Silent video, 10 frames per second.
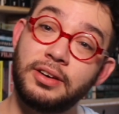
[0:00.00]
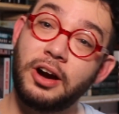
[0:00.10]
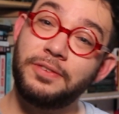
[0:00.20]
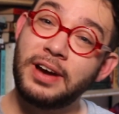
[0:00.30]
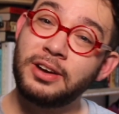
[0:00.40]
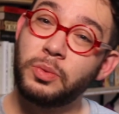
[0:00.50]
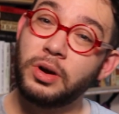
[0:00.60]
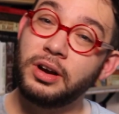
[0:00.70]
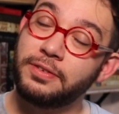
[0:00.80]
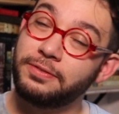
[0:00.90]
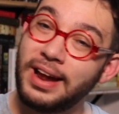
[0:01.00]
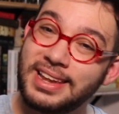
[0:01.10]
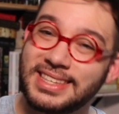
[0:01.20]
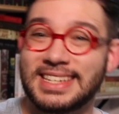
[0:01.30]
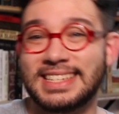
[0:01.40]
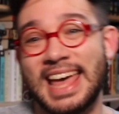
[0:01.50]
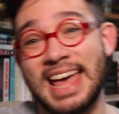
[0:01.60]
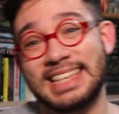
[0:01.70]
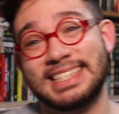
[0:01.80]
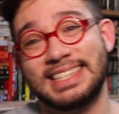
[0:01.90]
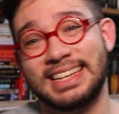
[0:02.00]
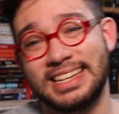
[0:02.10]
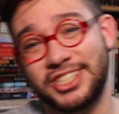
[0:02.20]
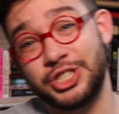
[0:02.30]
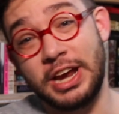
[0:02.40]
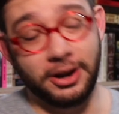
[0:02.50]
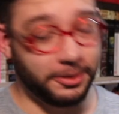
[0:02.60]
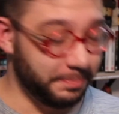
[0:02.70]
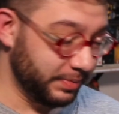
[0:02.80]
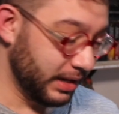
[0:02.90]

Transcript: our final word of friends is S. Share.